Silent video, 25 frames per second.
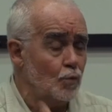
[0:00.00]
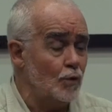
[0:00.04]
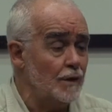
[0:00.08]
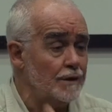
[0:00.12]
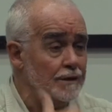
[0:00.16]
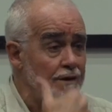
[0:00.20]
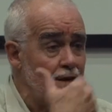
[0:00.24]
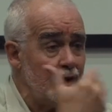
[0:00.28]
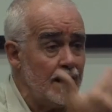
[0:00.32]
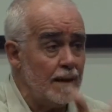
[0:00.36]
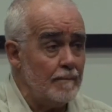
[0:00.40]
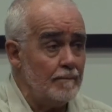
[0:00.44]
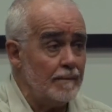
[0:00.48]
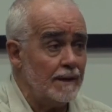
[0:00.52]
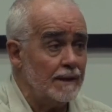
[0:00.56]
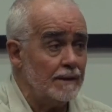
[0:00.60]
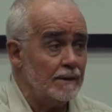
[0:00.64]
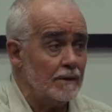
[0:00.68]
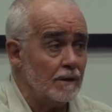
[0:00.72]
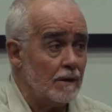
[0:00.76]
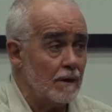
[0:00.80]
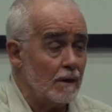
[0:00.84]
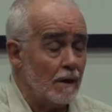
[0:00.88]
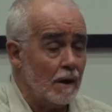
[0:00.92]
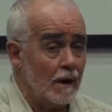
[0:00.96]
with him in
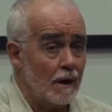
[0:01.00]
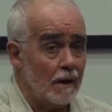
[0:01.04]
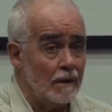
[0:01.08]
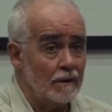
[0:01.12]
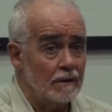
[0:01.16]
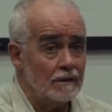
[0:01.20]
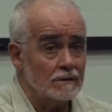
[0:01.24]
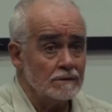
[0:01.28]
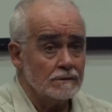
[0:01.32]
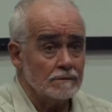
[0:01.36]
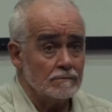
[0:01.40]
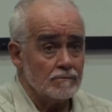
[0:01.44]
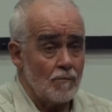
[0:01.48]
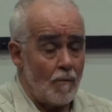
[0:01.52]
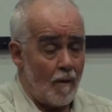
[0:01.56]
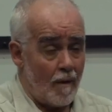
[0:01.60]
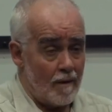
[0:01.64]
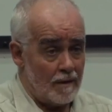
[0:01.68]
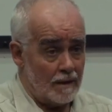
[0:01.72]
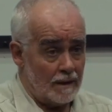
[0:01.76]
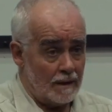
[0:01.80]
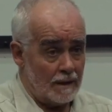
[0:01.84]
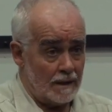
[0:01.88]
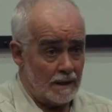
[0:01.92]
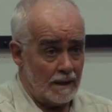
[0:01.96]
the car,
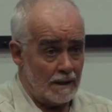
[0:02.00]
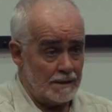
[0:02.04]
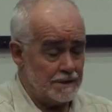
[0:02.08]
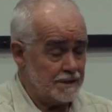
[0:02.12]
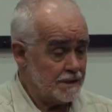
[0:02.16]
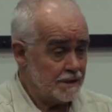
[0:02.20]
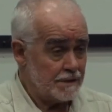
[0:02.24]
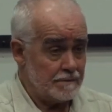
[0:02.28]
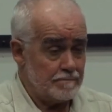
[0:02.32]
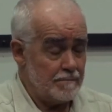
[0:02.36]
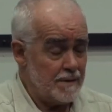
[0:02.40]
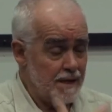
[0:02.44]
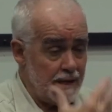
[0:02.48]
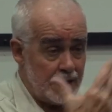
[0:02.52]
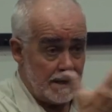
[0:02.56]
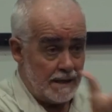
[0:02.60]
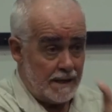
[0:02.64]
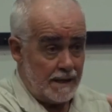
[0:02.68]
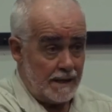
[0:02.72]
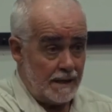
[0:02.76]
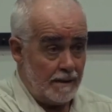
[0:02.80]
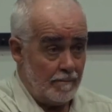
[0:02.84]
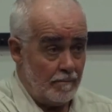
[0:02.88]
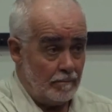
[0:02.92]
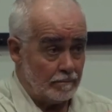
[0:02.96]
just me and
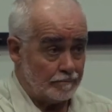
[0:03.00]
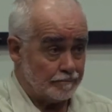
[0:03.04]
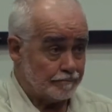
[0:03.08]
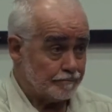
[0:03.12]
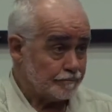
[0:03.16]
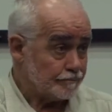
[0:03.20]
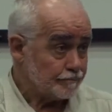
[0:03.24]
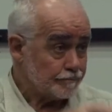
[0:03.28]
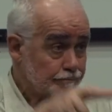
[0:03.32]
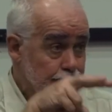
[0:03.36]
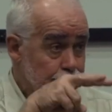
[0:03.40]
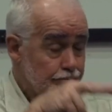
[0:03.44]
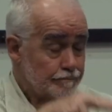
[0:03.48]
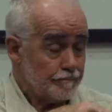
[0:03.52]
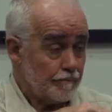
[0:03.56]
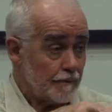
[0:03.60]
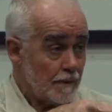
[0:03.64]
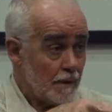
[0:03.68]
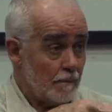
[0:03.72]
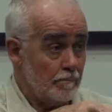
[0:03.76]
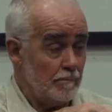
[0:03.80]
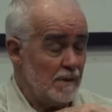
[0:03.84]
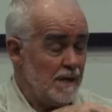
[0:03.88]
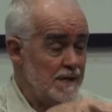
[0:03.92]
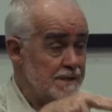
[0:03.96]
him,
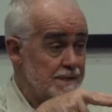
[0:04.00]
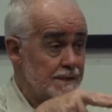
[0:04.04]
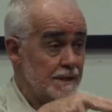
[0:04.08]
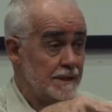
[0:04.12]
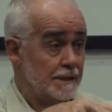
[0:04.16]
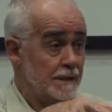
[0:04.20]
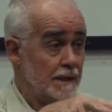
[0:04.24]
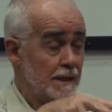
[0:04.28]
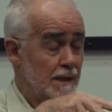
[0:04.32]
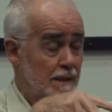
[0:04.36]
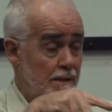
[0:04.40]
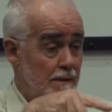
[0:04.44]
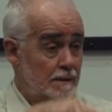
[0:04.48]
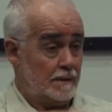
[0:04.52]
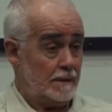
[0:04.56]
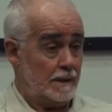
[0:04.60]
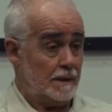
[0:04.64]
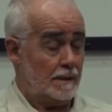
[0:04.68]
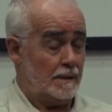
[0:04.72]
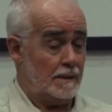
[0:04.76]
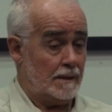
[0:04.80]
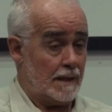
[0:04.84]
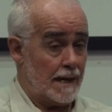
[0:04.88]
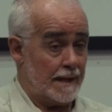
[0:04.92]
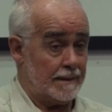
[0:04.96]
me sitting
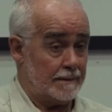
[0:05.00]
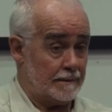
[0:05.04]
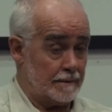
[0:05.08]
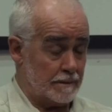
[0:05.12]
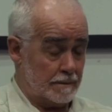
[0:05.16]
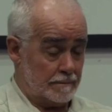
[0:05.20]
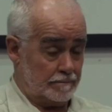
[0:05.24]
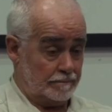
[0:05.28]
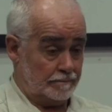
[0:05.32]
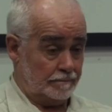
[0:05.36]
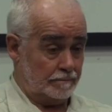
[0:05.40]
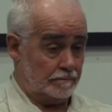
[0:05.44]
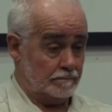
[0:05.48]
in like the